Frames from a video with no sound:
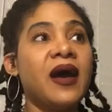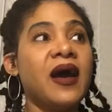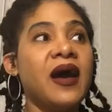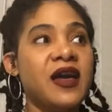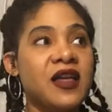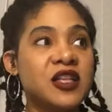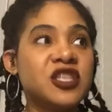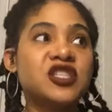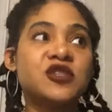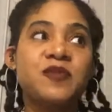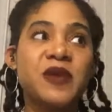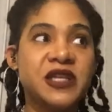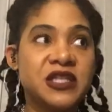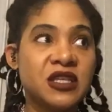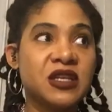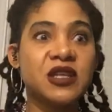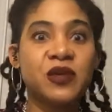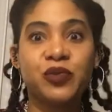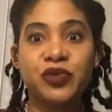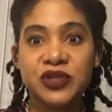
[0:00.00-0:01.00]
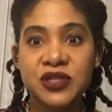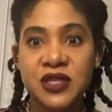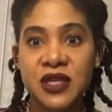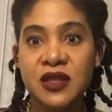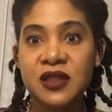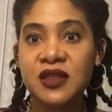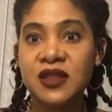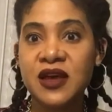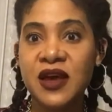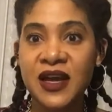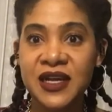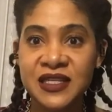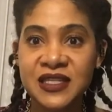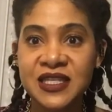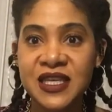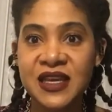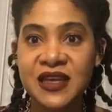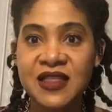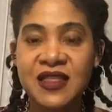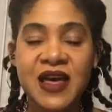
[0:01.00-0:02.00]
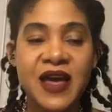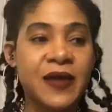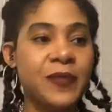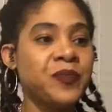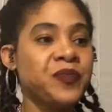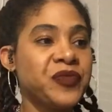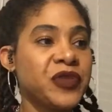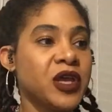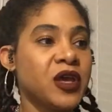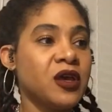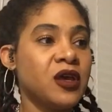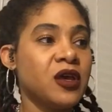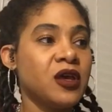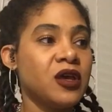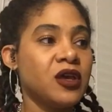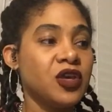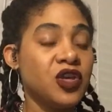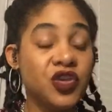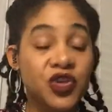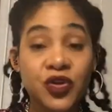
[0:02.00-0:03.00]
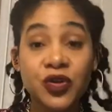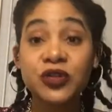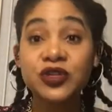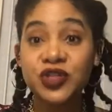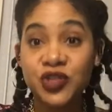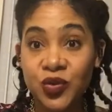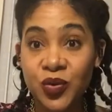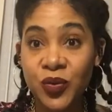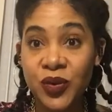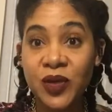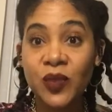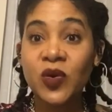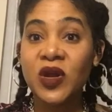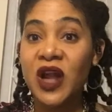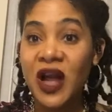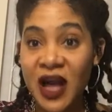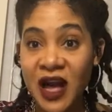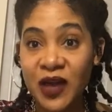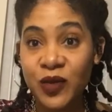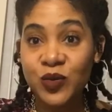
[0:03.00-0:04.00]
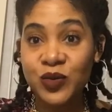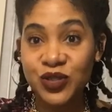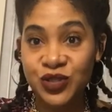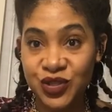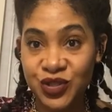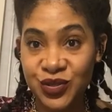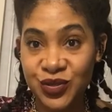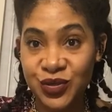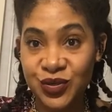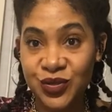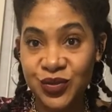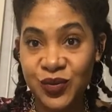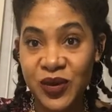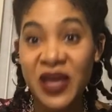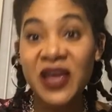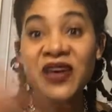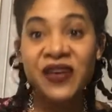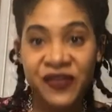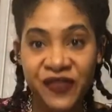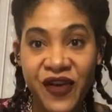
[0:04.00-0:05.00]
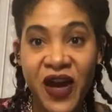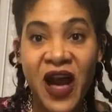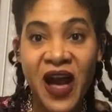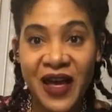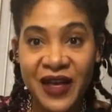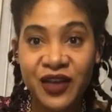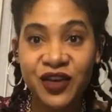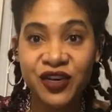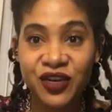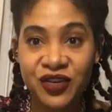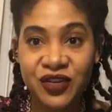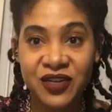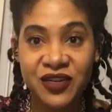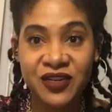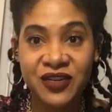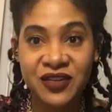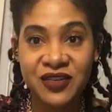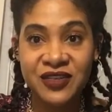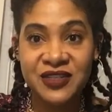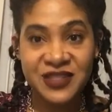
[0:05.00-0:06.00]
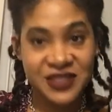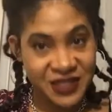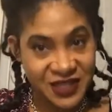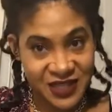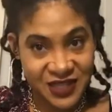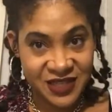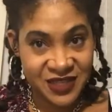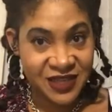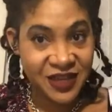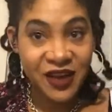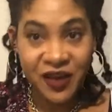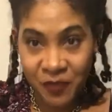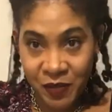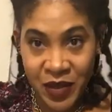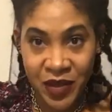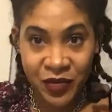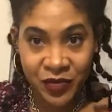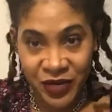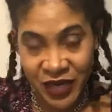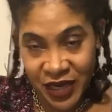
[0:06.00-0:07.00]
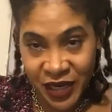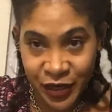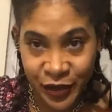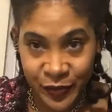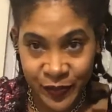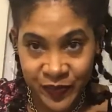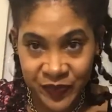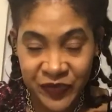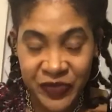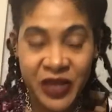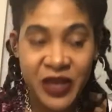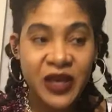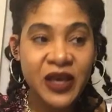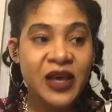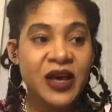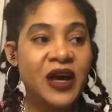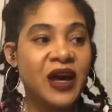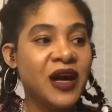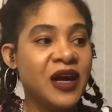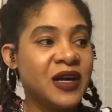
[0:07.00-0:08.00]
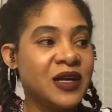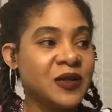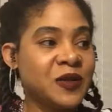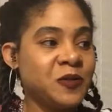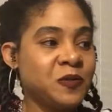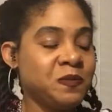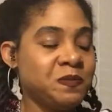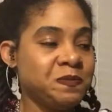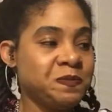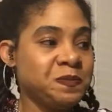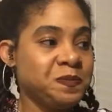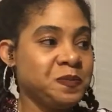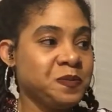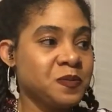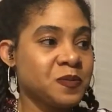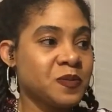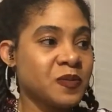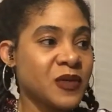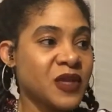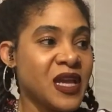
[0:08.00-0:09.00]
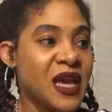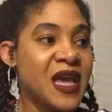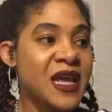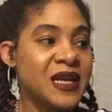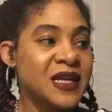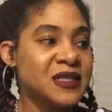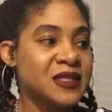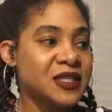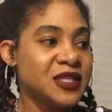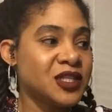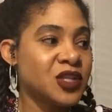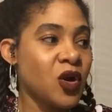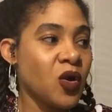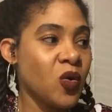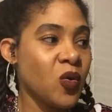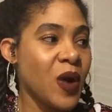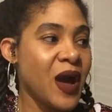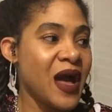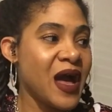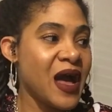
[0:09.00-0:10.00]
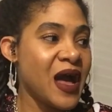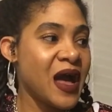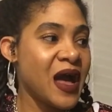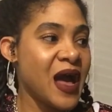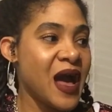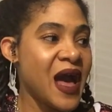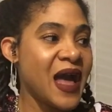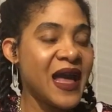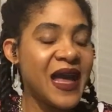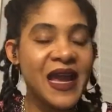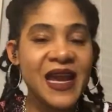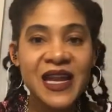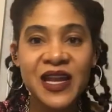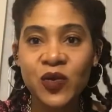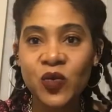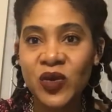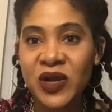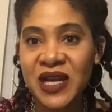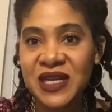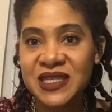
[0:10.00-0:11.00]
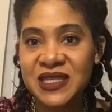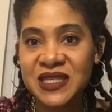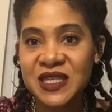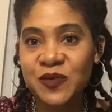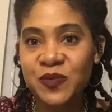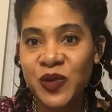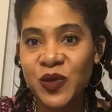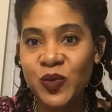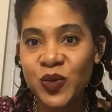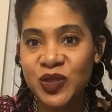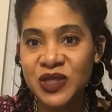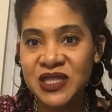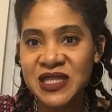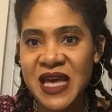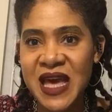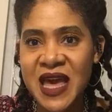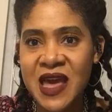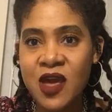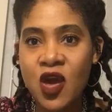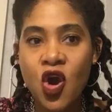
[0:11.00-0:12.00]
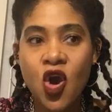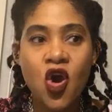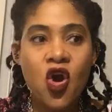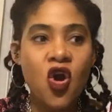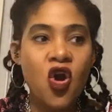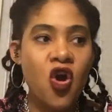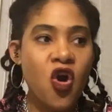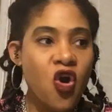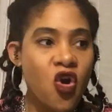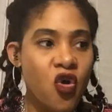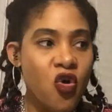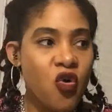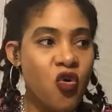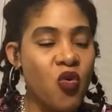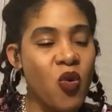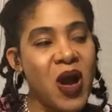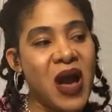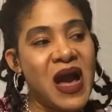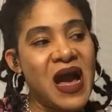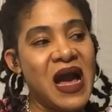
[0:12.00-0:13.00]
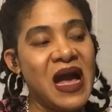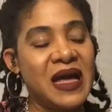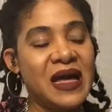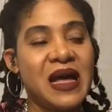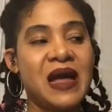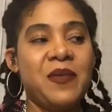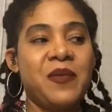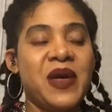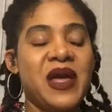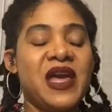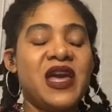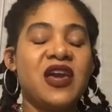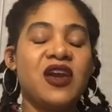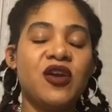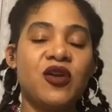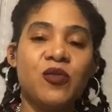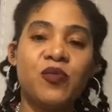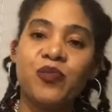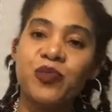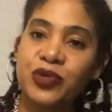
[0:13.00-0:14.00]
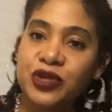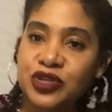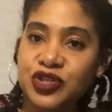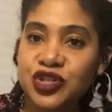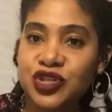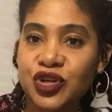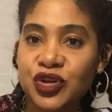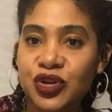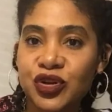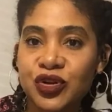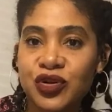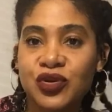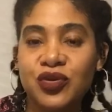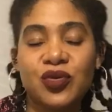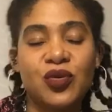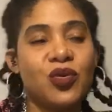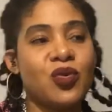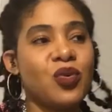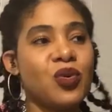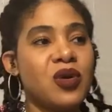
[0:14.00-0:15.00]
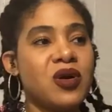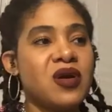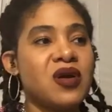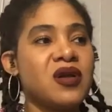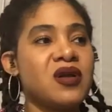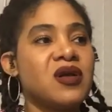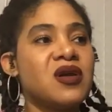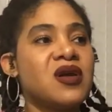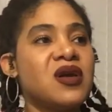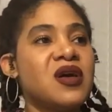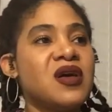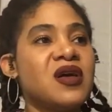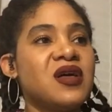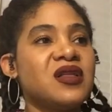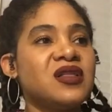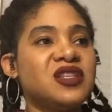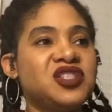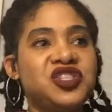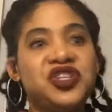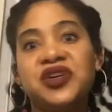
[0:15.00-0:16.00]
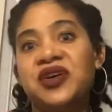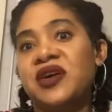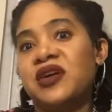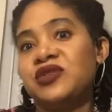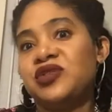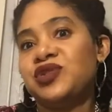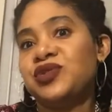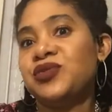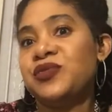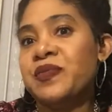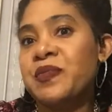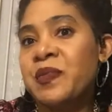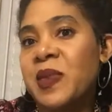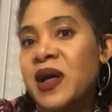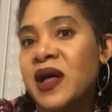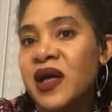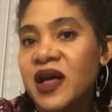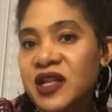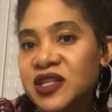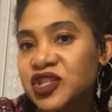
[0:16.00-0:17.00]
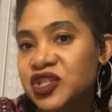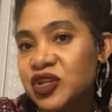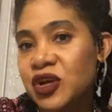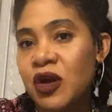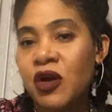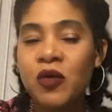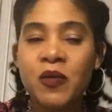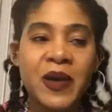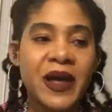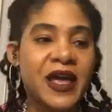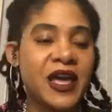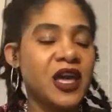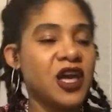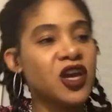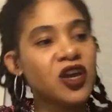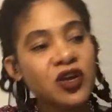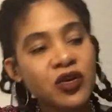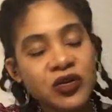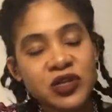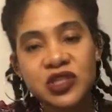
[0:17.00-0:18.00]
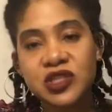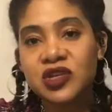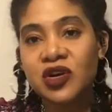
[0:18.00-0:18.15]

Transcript: I just basically present the idea that you're doing what I would do if I could cut my own hair. And so I hate it when I see people say, oh, I got my hair butchered, or she cut too much, oh, my hair is